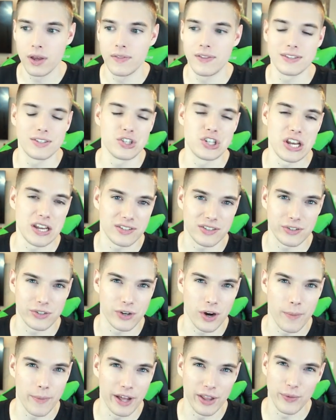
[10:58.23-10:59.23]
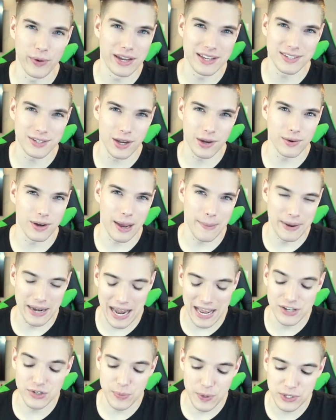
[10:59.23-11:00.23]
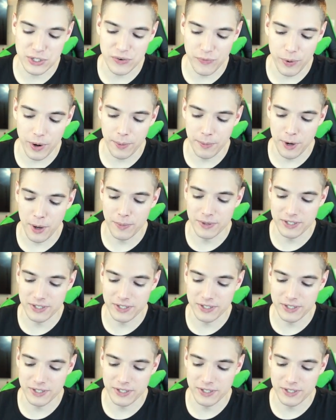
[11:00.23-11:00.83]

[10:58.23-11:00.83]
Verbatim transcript: This is GSSR, by the way, so... I mean, as most of you probably know,